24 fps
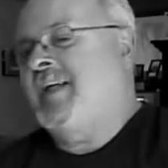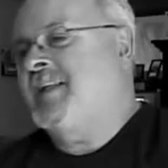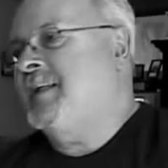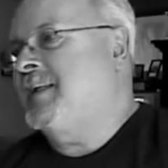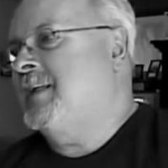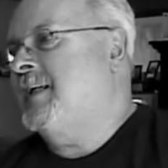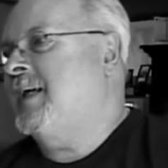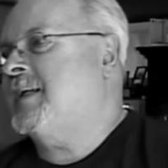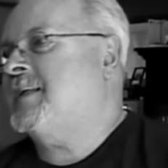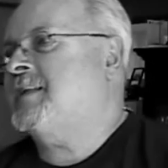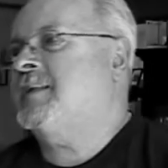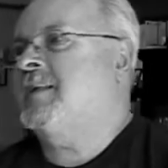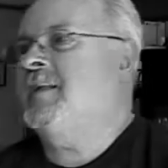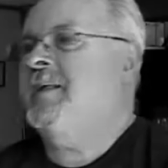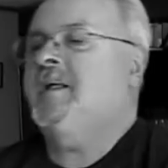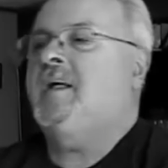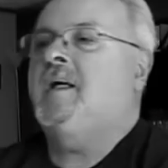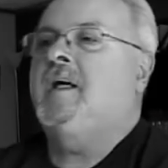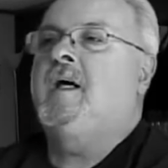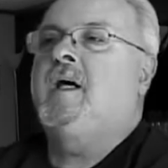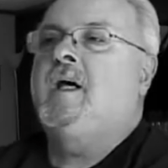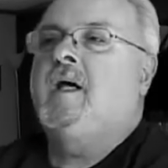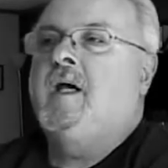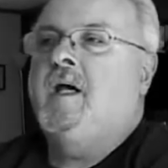that, and the next
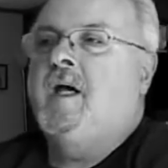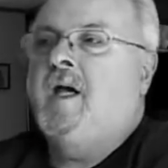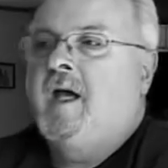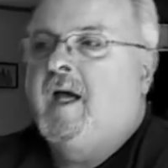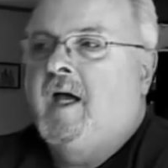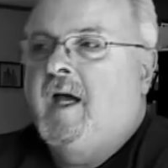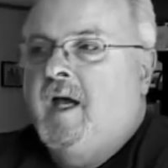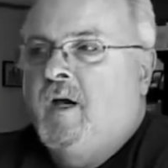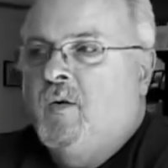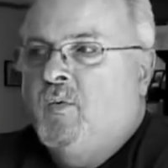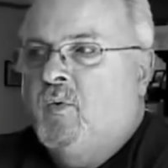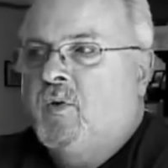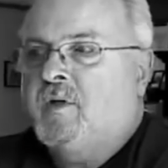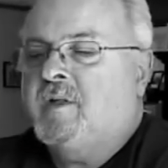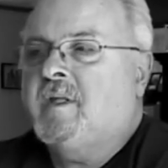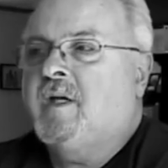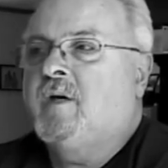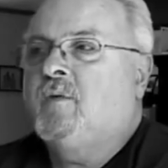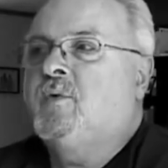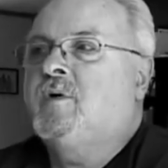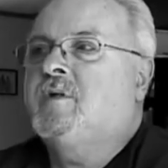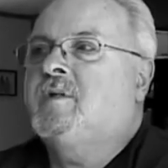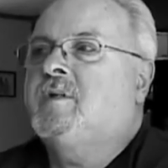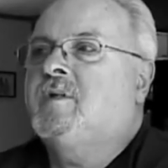thing. And what
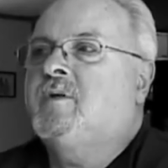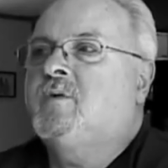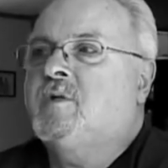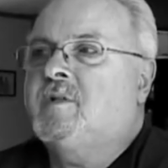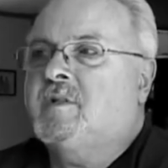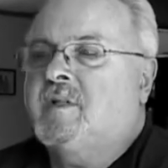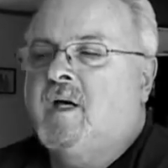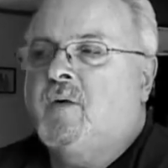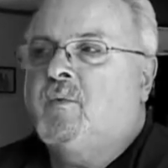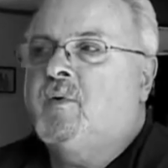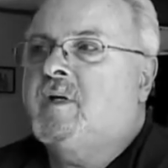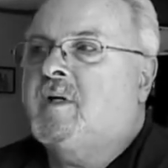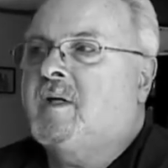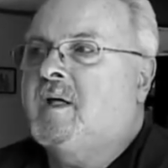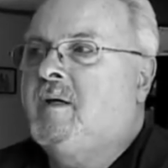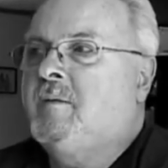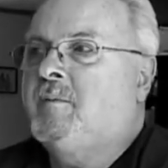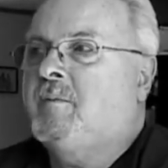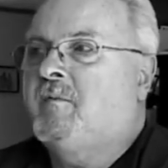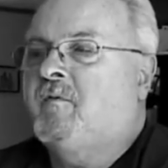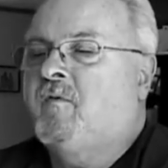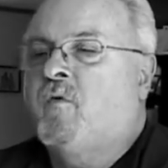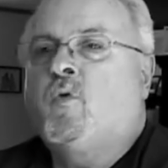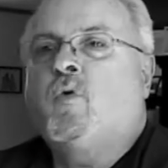they would do is they would
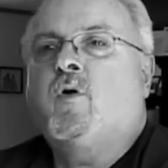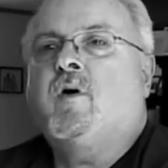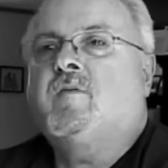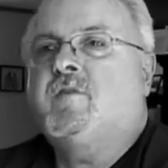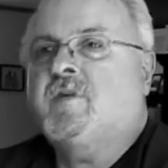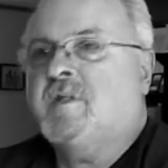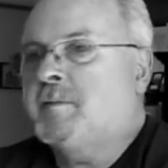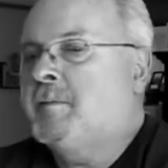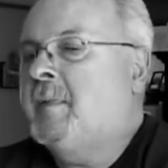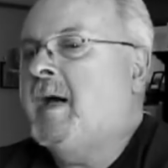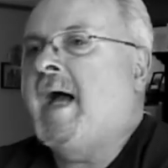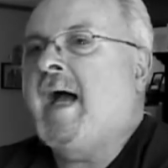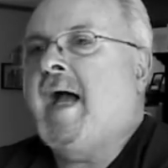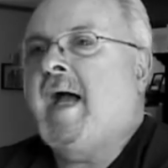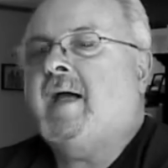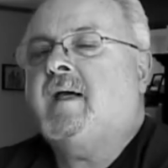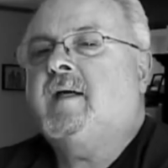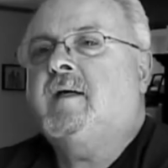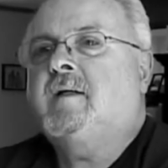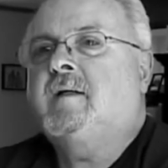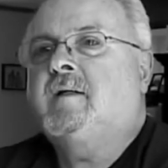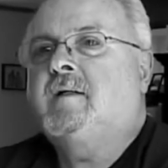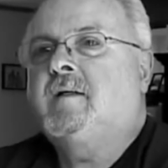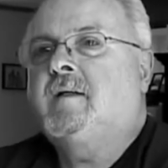keep four of us
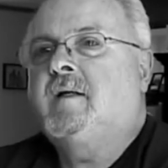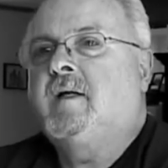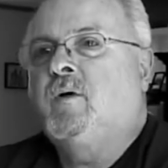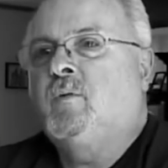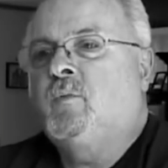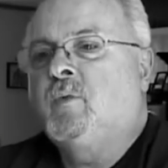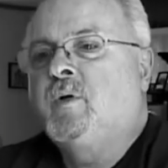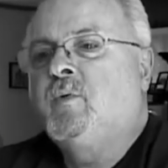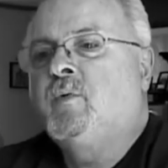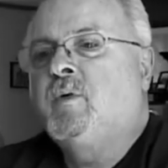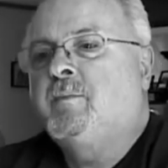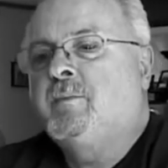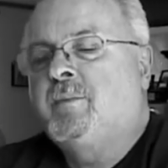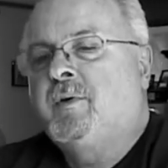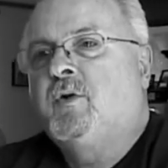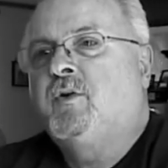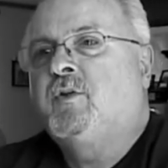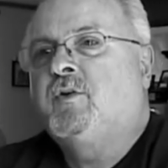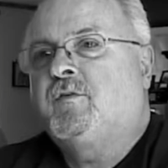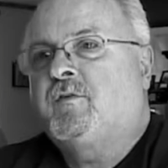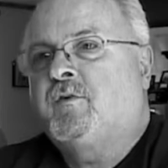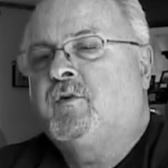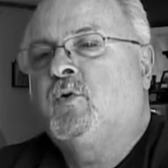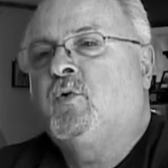back and we would
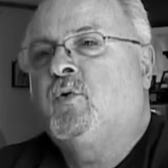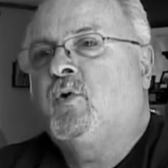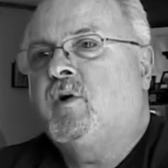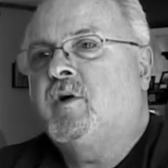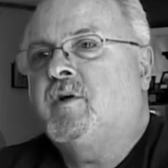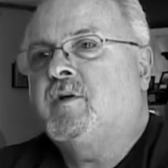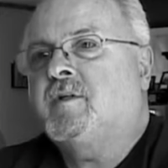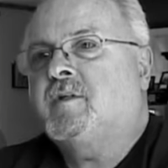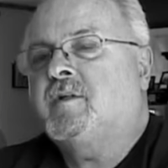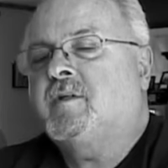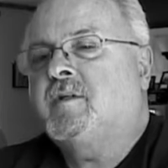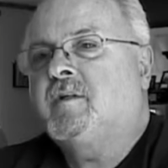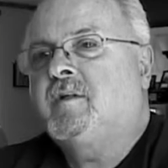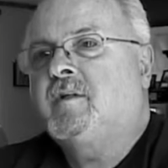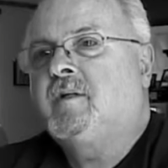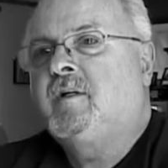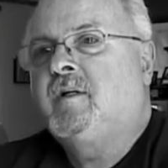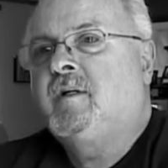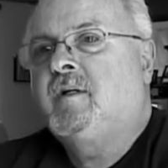build the floors.